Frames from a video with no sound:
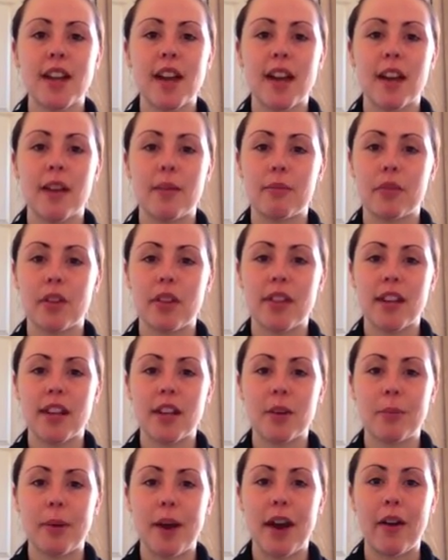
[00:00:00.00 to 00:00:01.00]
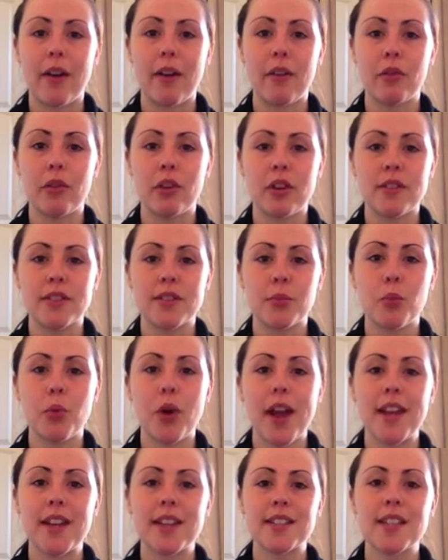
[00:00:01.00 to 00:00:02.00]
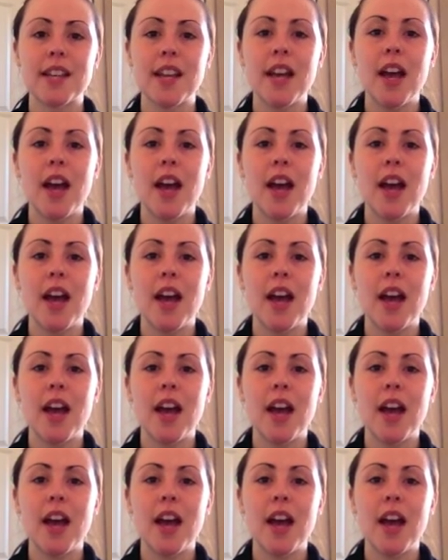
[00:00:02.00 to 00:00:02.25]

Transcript: you're thinking about losing weight,